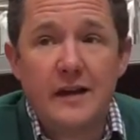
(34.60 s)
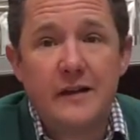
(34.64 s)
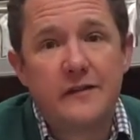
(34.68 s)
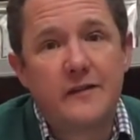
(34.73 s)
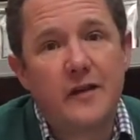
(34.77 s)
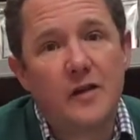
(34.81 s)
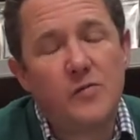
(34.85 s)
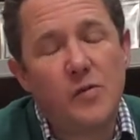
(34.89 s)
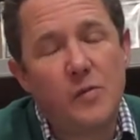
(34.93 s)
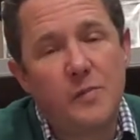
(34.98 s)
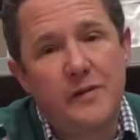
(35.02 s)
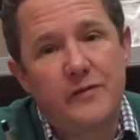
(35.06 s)

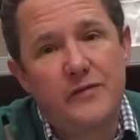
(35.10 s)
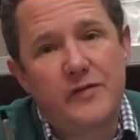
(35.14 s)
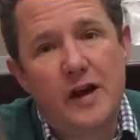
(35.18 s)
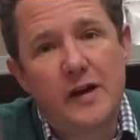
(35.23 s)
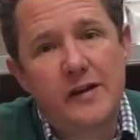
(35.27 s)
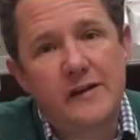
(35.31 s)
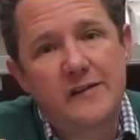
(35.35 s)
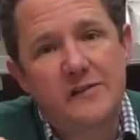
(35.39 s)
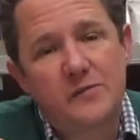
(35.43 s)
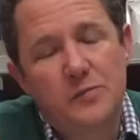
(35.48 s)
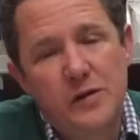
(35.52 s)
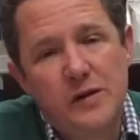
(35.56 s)
So what we've
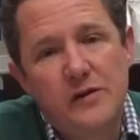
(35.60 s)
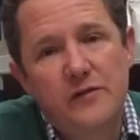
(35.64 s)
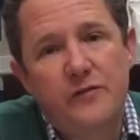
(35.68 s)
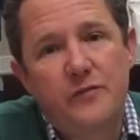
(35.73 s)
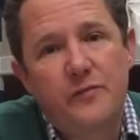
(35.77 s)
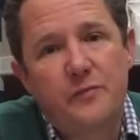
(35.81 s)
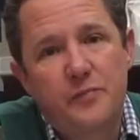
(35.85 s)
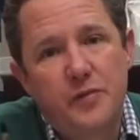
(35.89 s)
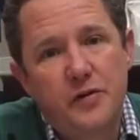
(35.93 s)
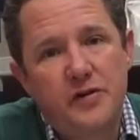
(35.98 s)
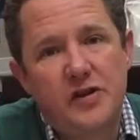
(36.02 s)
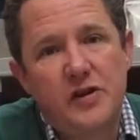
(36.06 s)
done is we've
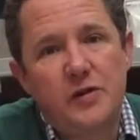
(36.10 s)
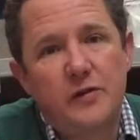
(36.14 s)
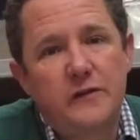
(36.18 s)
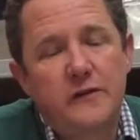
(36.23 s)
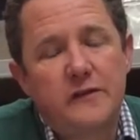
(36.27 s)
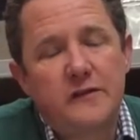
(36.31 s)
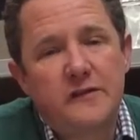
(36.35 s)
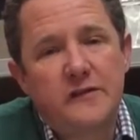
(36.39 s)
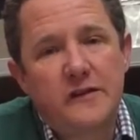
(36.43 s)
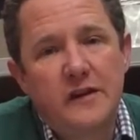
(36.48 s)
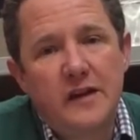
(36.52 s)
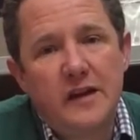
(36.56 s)

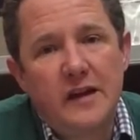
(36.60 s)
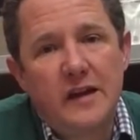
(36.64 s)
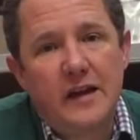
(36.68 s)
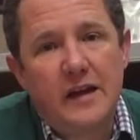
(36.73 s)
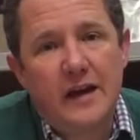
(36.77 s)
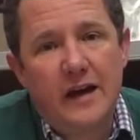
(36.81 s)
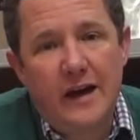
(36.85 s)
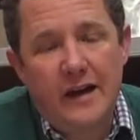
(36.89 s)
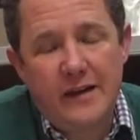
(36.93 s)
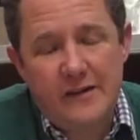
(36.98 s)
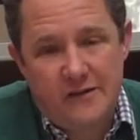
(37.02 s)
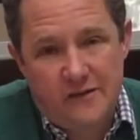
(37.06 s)
produced
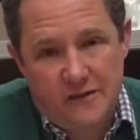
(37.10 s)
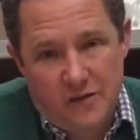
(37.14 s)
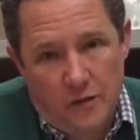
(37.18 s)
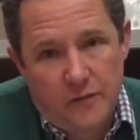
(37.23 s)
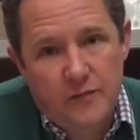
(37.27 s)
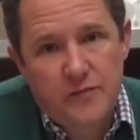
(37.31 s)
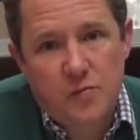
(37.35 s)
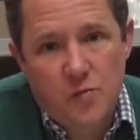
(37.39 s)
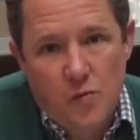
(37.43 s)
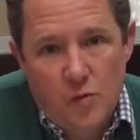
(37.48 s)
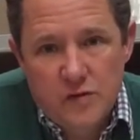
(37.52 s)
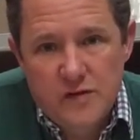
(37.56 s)
a
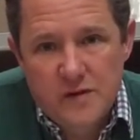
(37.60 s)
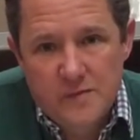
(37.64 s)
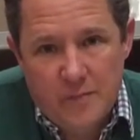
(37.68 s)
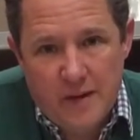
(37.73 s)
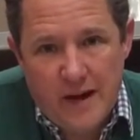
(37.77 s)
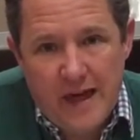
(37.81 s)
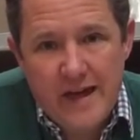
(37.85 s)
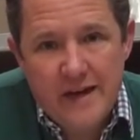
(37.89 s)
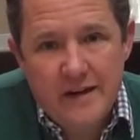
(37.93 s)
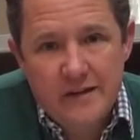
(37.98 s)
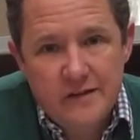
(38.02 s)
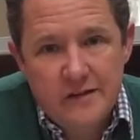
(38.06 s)
soft water
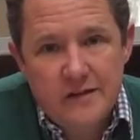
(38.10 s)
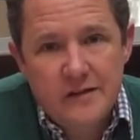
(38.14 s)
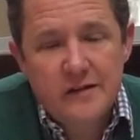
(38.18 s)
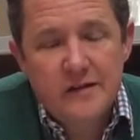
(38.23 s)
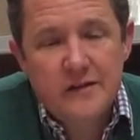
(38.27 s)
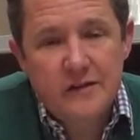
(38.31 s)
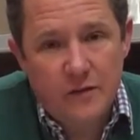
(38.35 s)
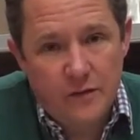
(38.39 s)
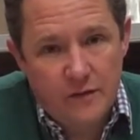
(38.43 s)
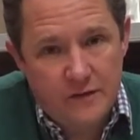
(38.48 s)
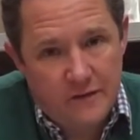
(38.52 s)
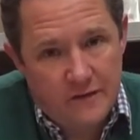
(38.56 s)
blend.
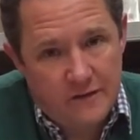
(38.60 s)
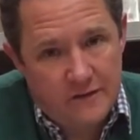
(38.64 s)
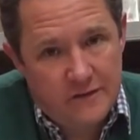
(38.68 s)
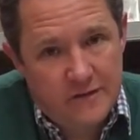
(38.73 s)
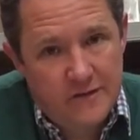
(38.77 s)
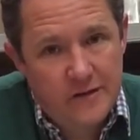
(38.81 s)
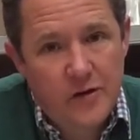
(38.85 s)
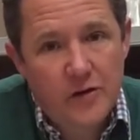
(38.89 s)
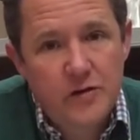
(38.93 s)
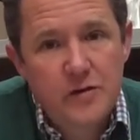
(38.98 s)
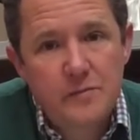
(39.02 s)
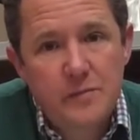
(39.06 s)
So it's a
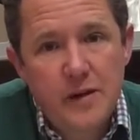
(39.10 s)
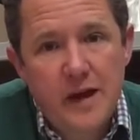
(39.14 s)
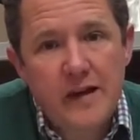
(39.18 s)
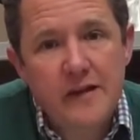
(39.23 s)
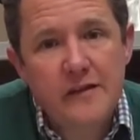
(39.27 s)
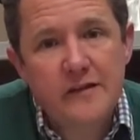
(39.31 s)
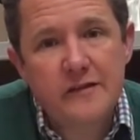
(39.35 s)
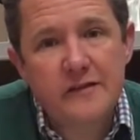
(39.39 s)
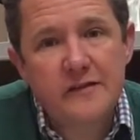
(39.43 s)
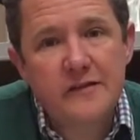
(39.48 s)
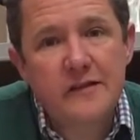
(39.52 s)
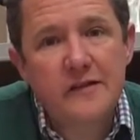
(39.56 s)

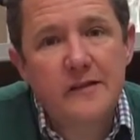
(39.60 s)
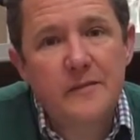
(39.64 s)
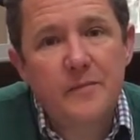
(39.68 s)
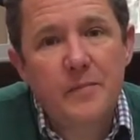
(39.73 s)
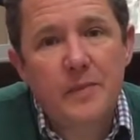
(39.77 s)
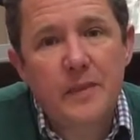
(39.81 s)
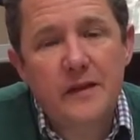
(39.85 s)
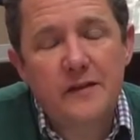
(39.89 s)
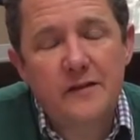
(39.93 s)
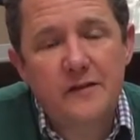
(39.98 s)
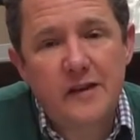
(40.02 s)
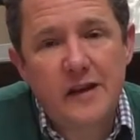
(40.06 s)
Ceylon-based
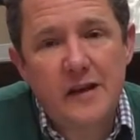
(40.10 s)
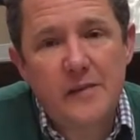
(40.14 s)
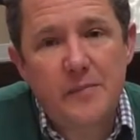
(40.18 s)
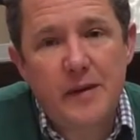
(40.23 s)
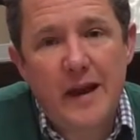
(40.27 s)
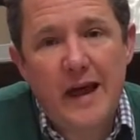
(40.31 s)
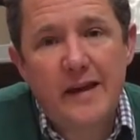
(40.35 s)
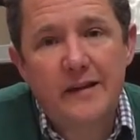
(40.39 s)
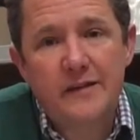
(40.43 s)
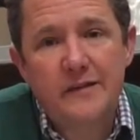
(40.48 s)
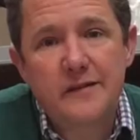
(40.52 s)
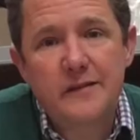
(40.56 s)
tea
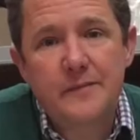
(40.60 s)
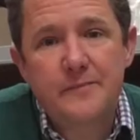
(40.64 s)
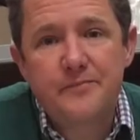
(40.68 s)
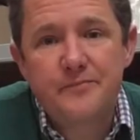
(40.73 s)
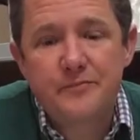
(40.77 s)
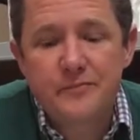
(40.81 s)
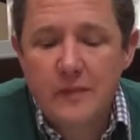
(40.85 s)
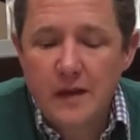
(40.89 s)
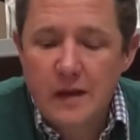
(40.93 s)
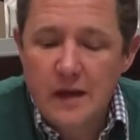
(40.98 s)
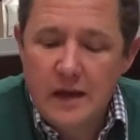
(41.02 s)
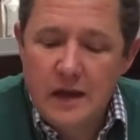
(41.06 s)
blend.
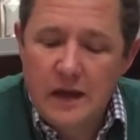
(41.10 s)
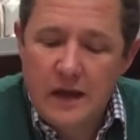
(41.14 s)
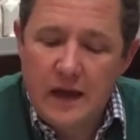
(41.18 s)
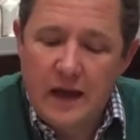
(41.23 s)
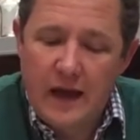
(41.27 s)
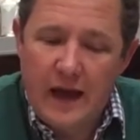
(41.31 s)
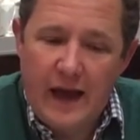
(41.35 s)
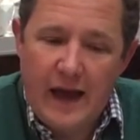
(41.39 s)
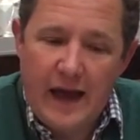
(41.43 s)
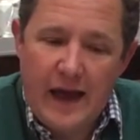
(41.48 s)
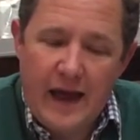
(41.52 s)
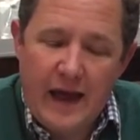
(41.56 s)

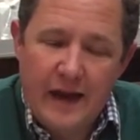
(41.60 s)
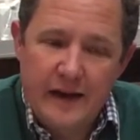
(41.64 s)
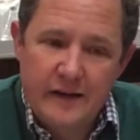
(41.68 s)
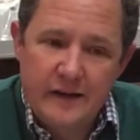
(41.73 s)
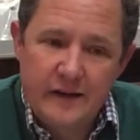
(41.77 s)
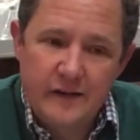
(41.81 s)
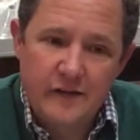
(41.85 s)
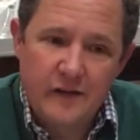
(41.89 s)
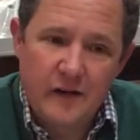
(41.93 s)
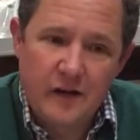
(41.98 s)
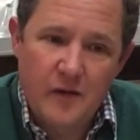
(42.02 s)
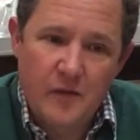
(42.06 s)

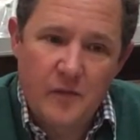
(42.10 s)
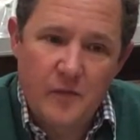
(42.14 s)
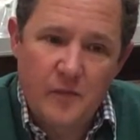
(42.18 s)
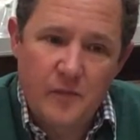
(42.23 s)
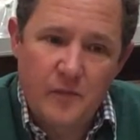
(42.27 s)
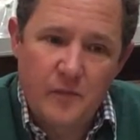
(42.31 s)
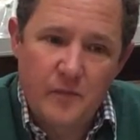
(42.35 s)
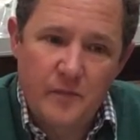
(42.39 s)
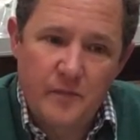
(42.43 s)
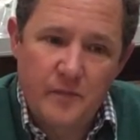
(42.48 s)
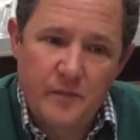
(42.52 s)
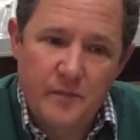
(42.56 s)
And
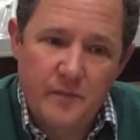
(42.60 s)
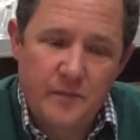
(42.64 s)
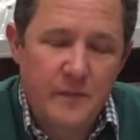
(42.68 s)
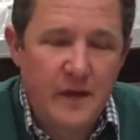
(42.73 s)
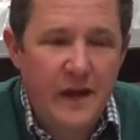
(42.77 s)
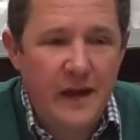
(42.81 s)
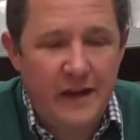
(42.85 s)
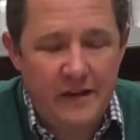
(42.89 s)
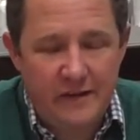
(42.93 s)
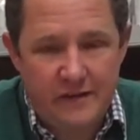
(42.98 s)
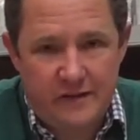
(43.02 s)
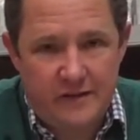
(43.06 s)

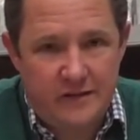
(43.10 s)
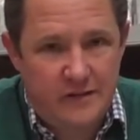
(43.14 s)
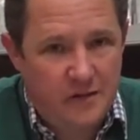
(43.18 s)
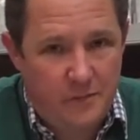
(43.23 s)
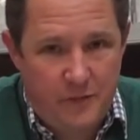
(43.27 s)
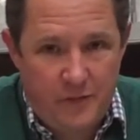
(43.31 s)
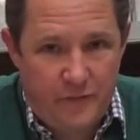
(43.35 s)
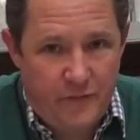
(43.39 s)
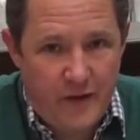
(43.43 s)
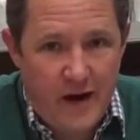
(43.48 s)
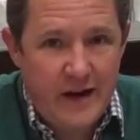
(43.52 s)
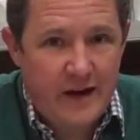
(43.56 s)
it's, to
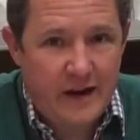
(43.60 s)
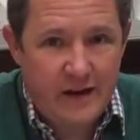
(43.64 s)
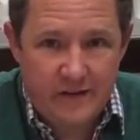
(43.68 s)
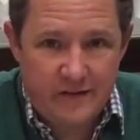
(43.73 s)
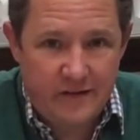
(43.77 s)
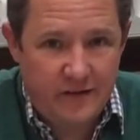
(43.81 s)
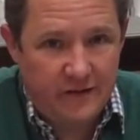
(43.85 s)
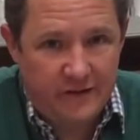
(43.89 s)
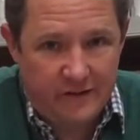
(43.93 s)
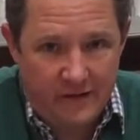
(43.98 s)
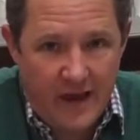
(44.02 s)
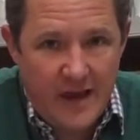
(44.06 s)
be frank, it's
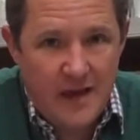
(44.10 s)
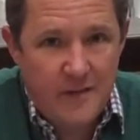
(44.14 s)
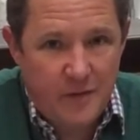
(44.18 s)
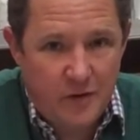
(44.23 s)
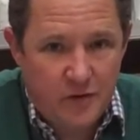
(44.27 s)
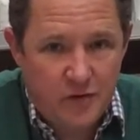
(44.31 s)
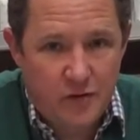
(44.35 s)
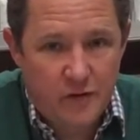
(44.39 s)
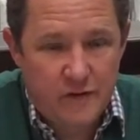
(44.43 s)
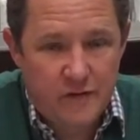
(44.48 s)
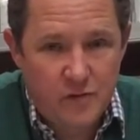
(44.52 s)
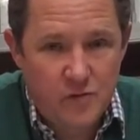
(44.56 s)
the same
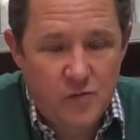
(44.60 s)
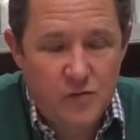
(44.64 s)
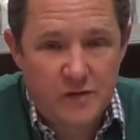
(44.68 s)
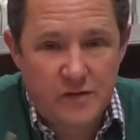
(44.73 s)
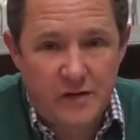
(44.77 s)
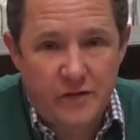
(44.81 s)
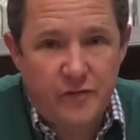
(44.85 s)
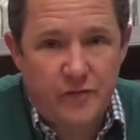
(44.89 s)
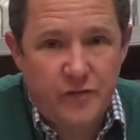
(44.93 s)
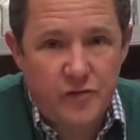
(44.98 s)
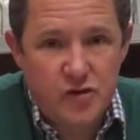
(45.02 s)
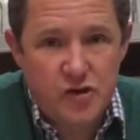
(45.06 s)
across all the
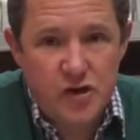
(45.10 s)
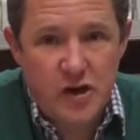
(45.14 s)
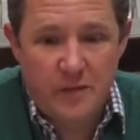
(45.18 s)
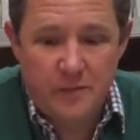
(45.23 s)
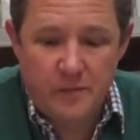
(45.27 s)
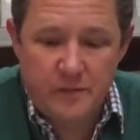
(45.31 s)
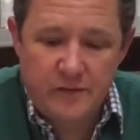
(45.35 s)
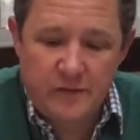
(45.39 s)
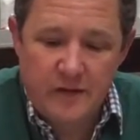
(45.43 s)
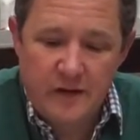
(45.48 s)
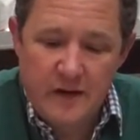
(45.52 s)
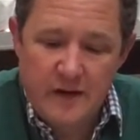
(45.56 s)
different
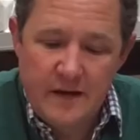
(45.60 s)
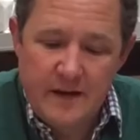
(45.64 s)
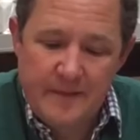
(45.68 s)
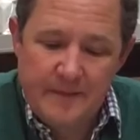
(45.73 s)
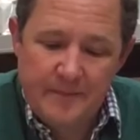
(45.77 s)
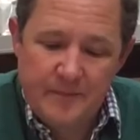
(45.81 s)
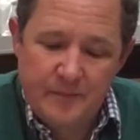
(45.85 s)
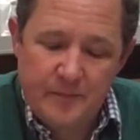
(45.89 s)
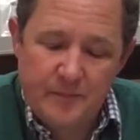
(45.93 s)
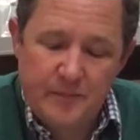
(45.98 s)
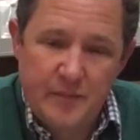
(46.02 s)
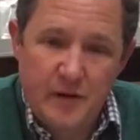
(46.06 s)
ships.
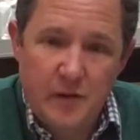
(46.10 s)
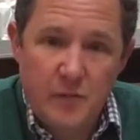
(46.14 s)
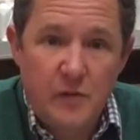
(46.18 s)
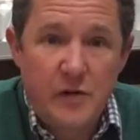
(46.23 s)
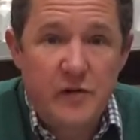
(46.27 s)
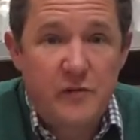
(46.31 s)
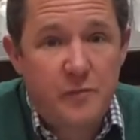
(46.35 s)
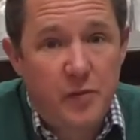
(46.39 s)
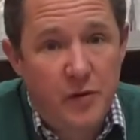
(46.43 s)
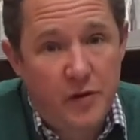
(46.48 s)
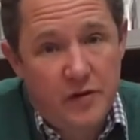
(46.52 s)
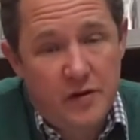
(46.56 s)
But
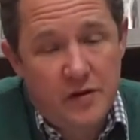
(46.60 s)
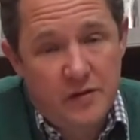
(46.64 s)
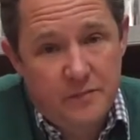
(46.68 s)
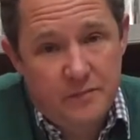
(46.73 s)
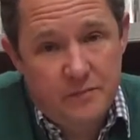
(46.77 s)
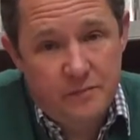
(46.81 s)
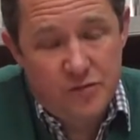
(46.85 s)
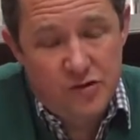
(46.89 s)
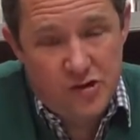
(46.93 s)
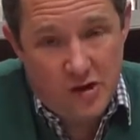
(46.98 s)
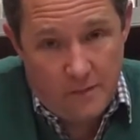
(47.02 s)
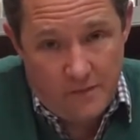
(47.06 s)
we've put the
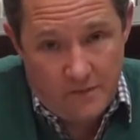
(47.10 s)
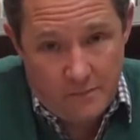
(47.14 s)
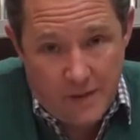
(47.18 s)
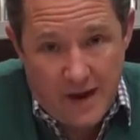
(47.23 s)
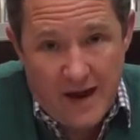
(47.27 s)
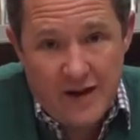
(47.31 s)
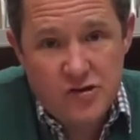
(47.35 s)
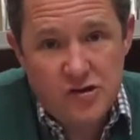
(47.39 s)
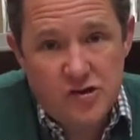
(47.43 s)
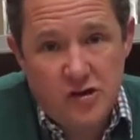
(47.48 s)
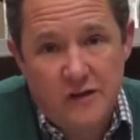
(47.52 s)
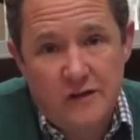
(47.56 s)
ship's
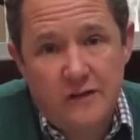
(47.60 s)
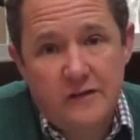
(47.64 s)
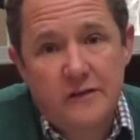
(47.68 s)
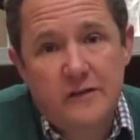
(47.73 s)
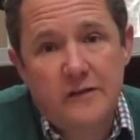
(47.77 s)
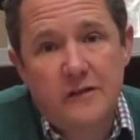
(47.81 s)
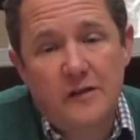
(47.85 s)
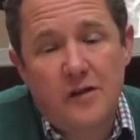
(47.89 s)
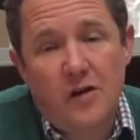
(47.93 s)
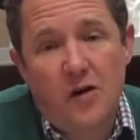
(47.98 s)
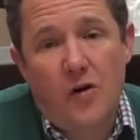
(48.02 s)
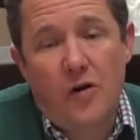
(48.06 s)

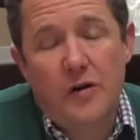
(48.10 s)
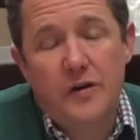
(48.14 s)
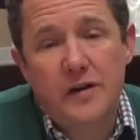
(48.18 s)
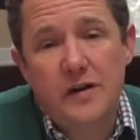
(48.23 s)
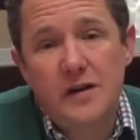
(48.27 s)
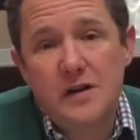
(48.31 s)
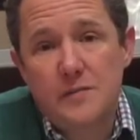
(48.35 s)
badges on.